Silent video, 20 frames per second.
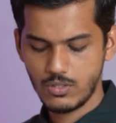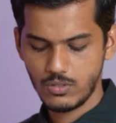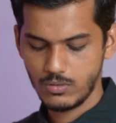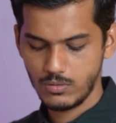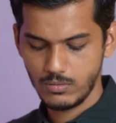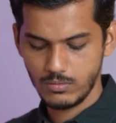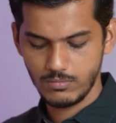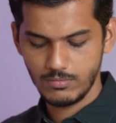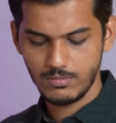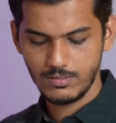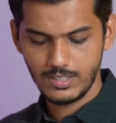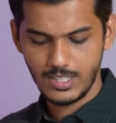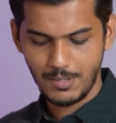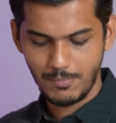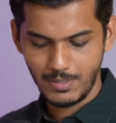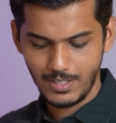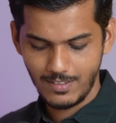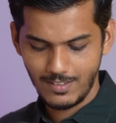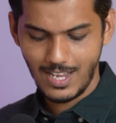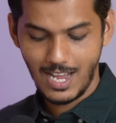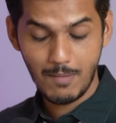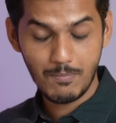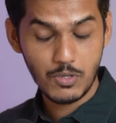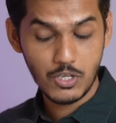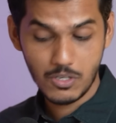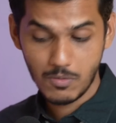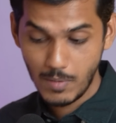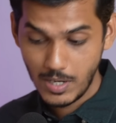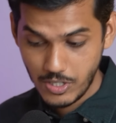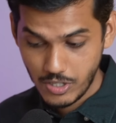So I mean, I'm
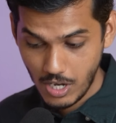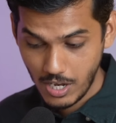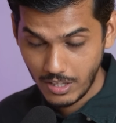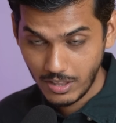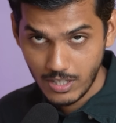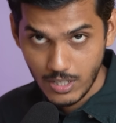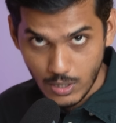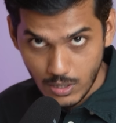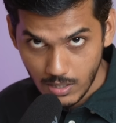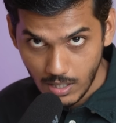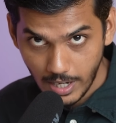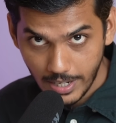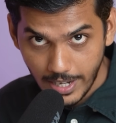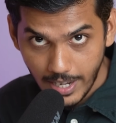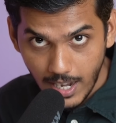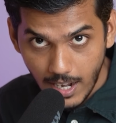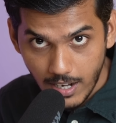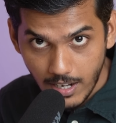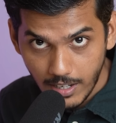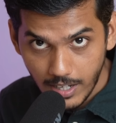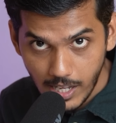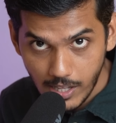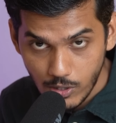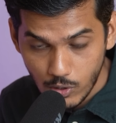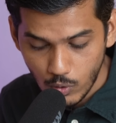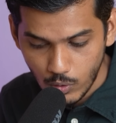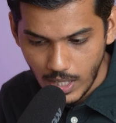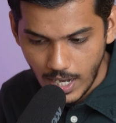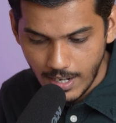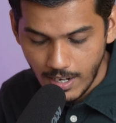just mentioning this again and again
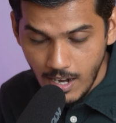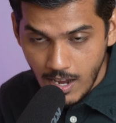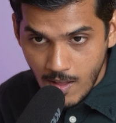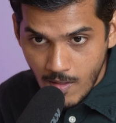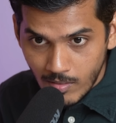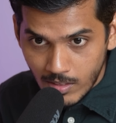so that